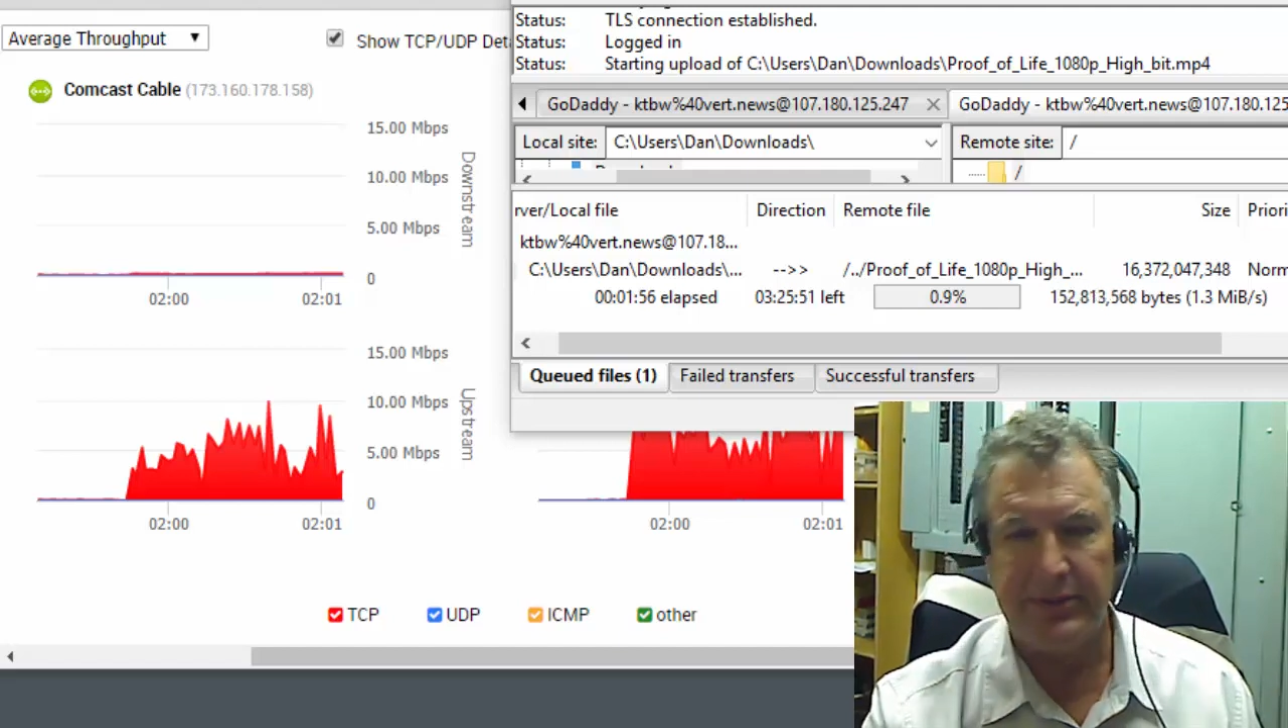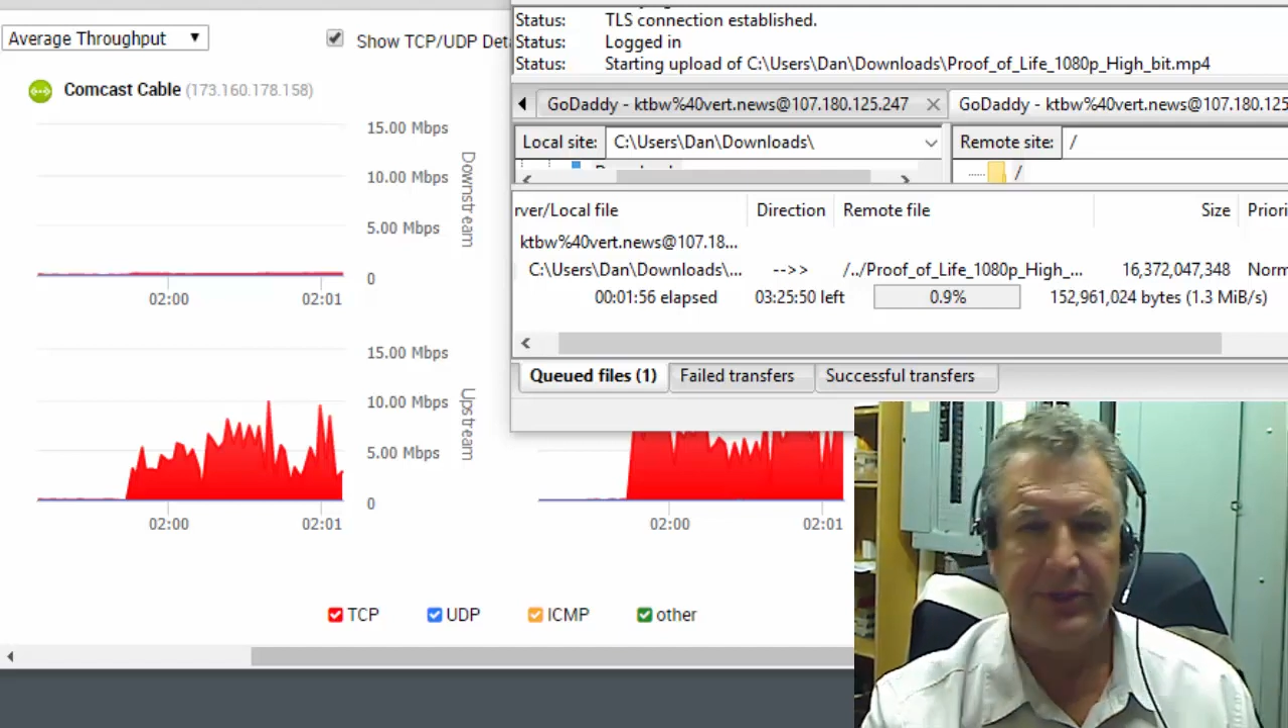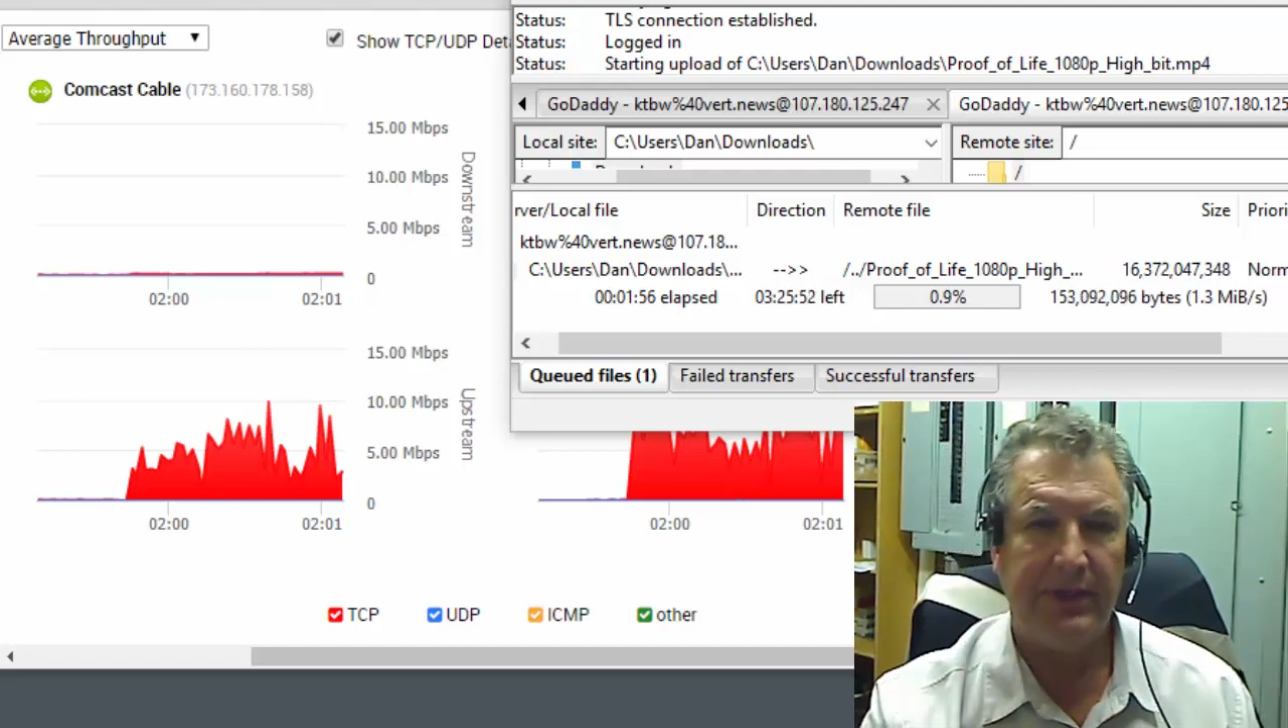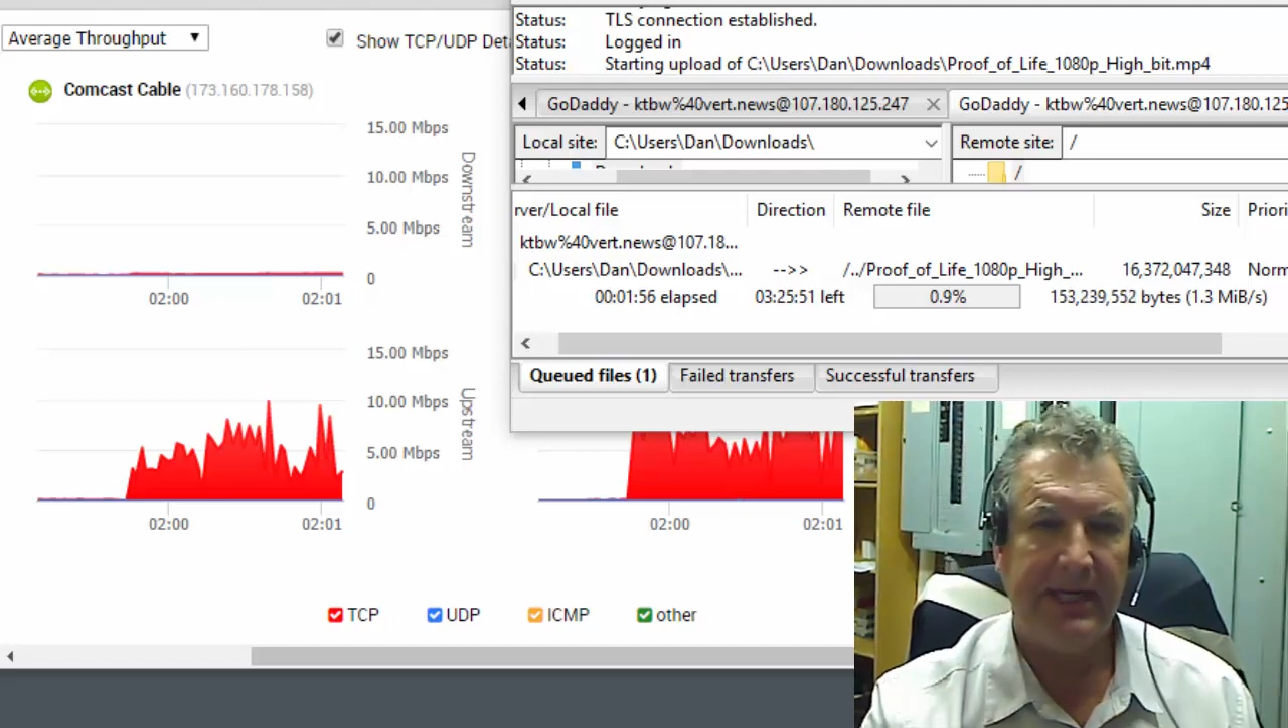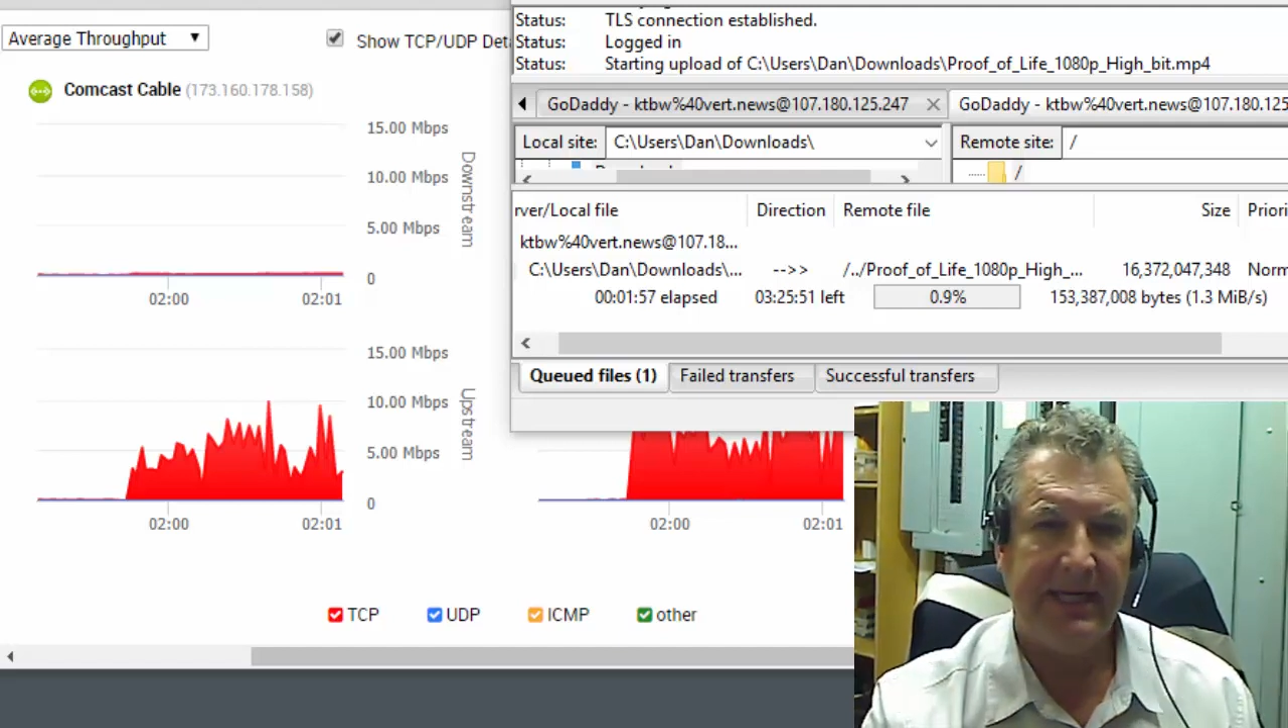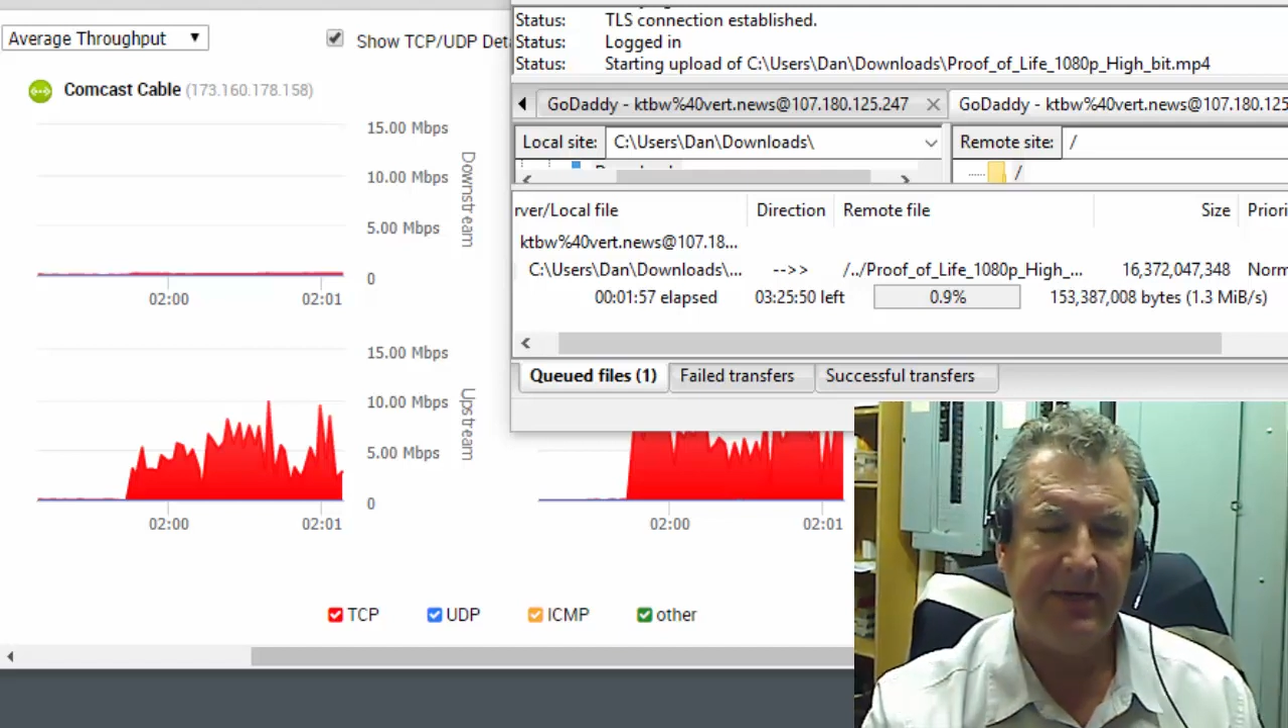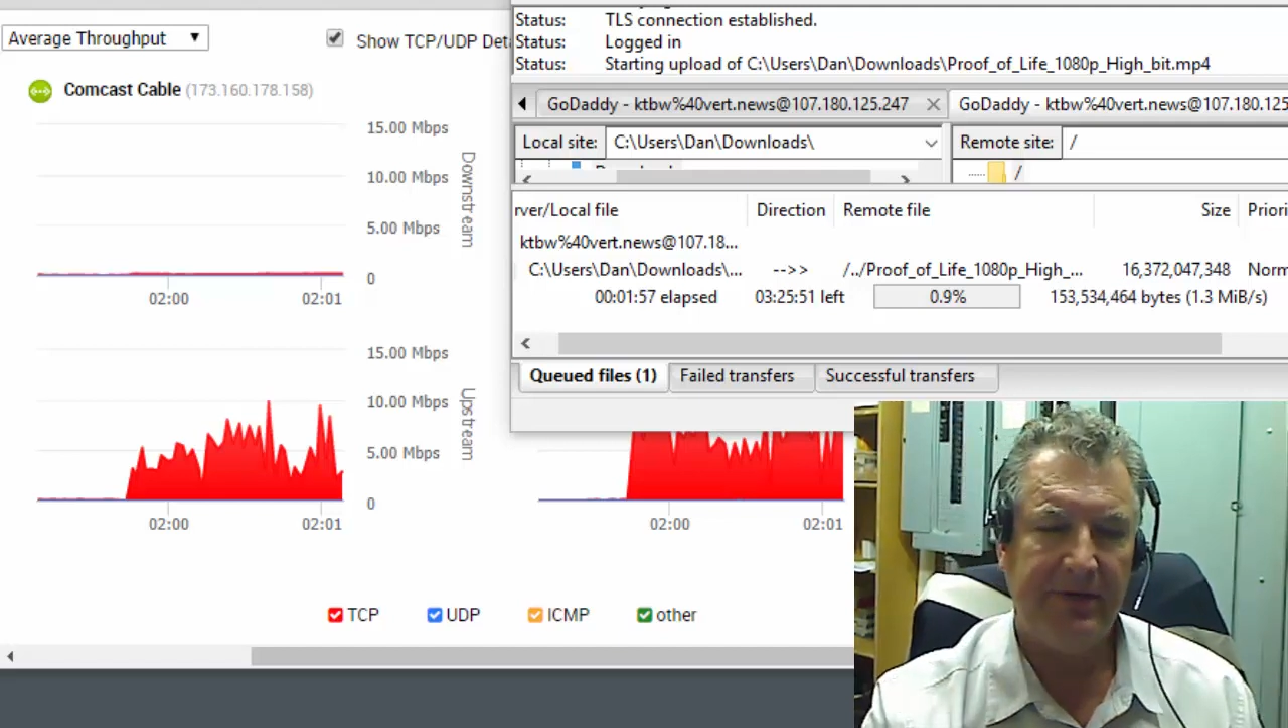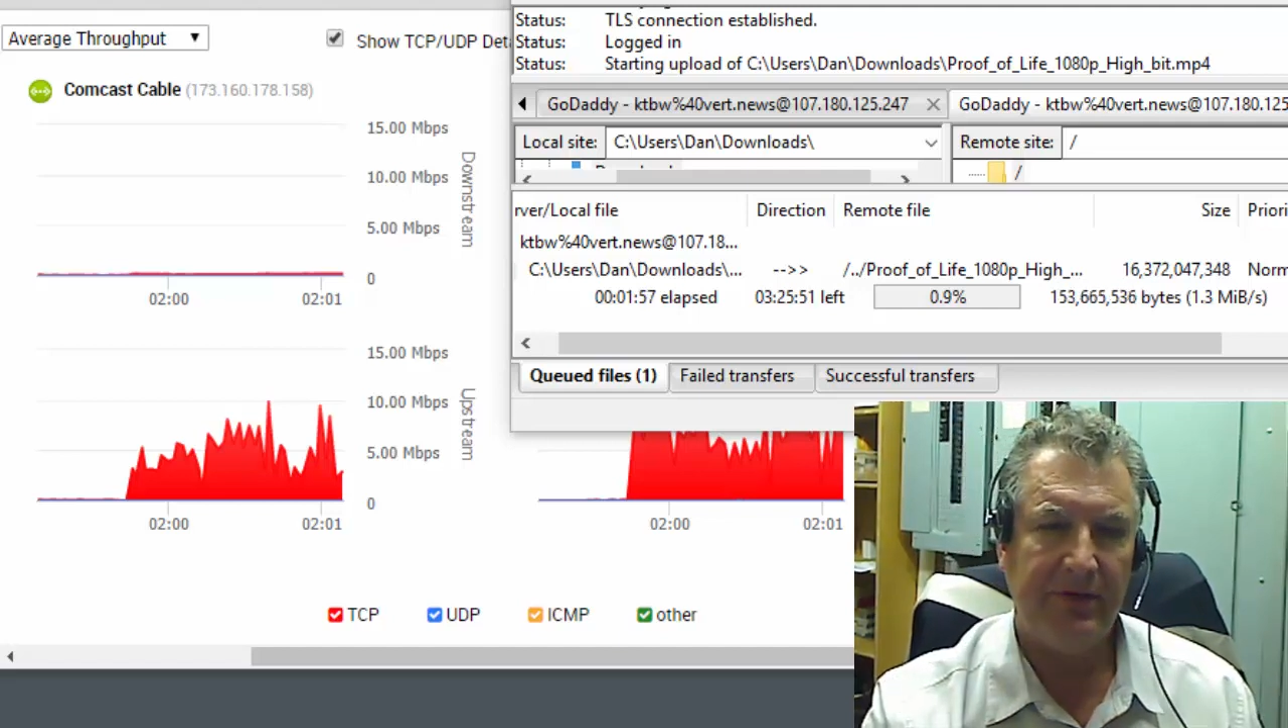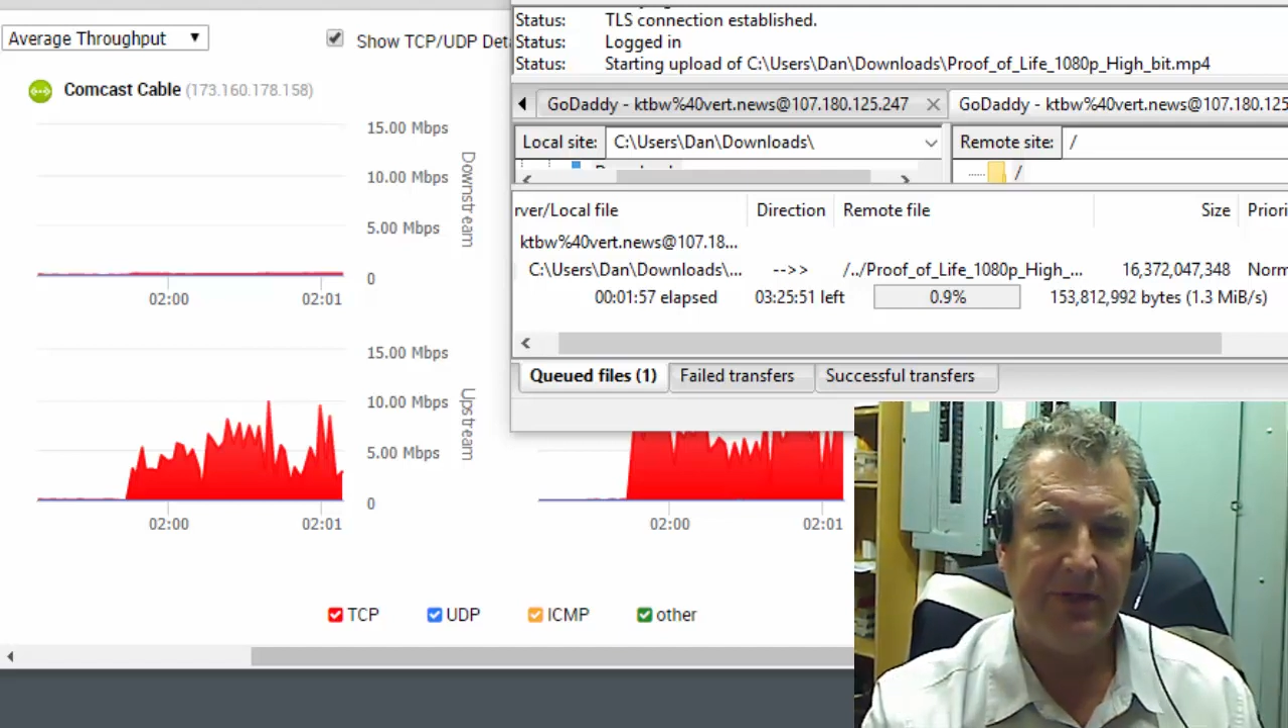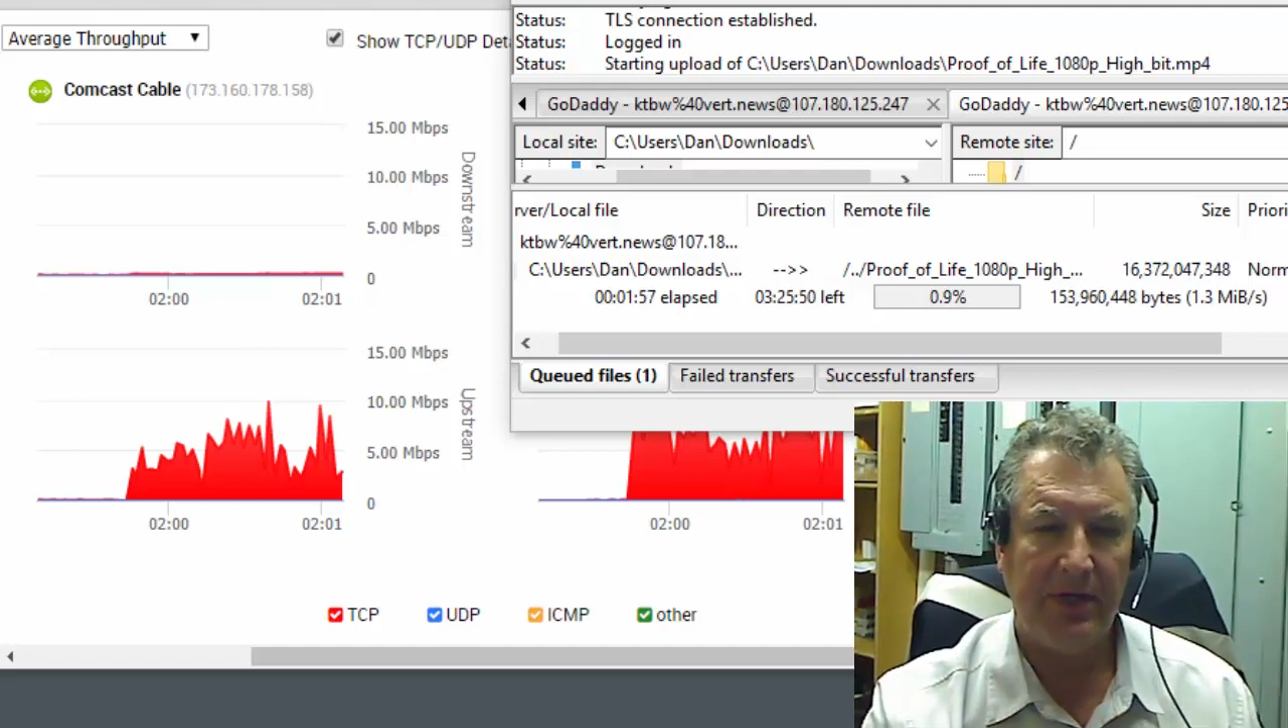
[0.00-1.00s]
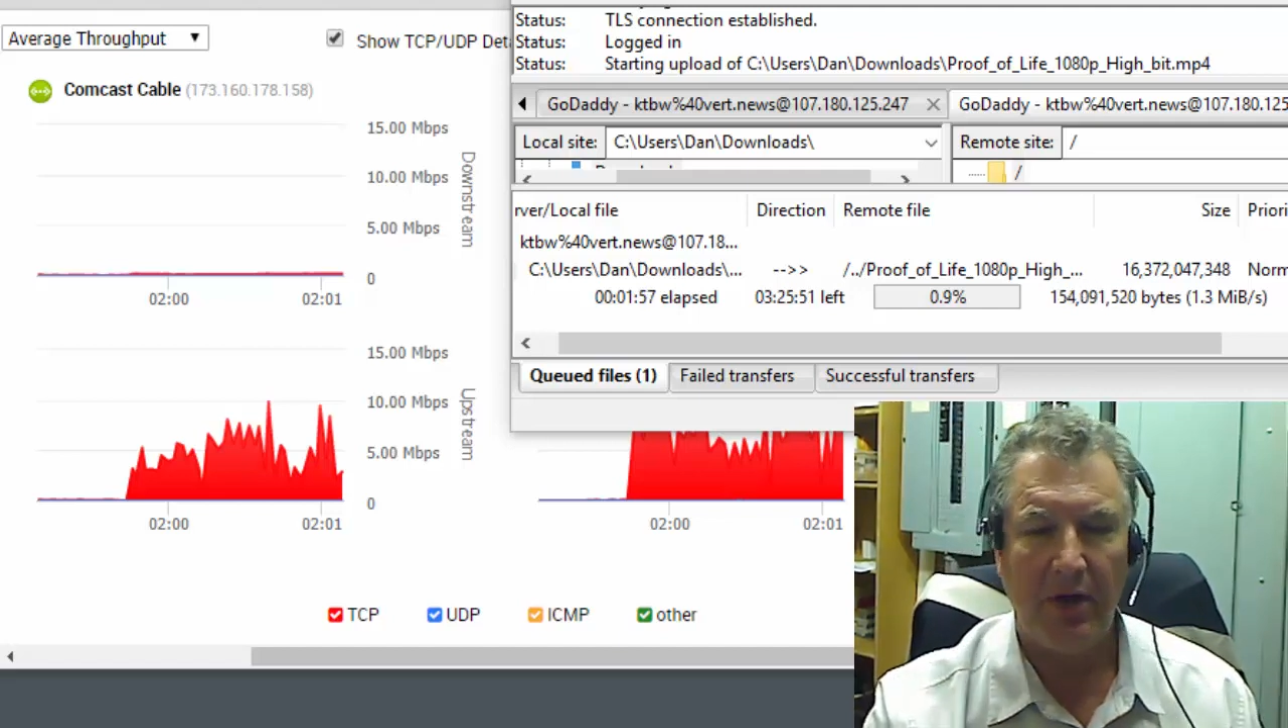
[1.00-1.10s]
to get into the